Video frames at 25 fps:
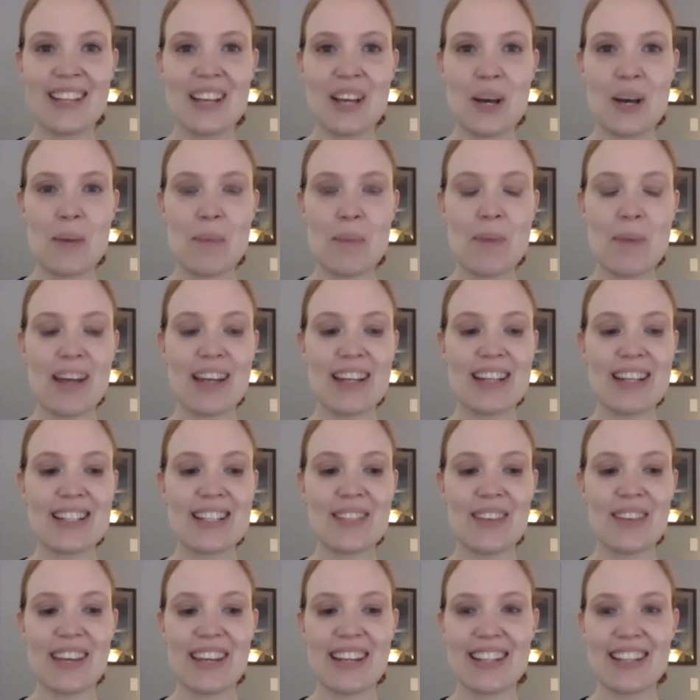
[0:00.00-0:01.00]
but in
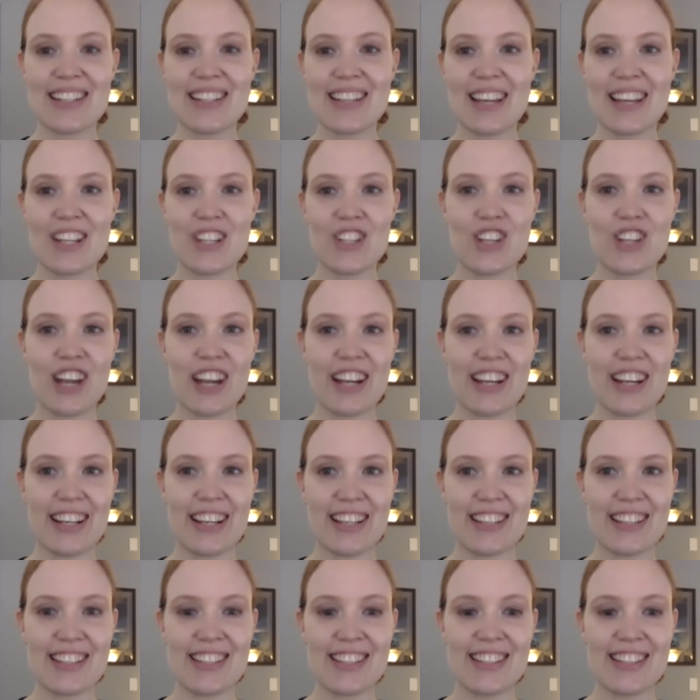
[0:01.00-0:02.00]
Spanish and
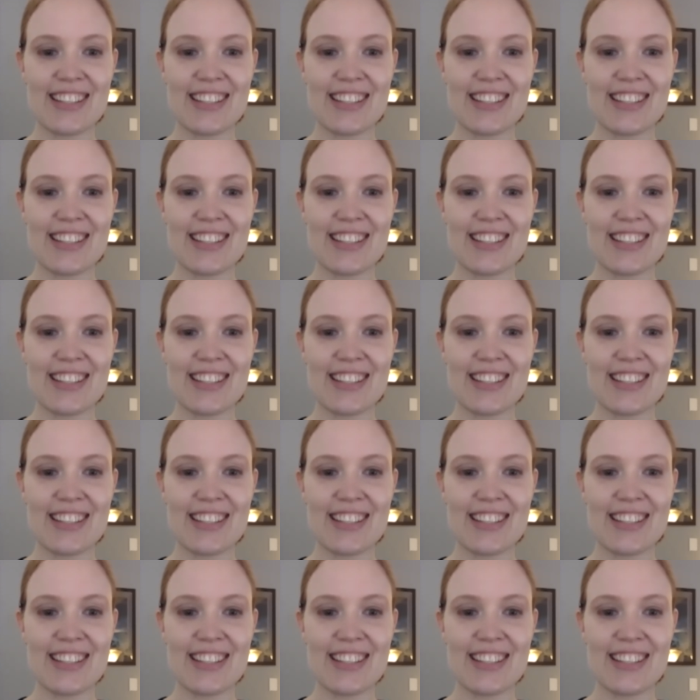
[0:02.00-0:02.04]
Chinese.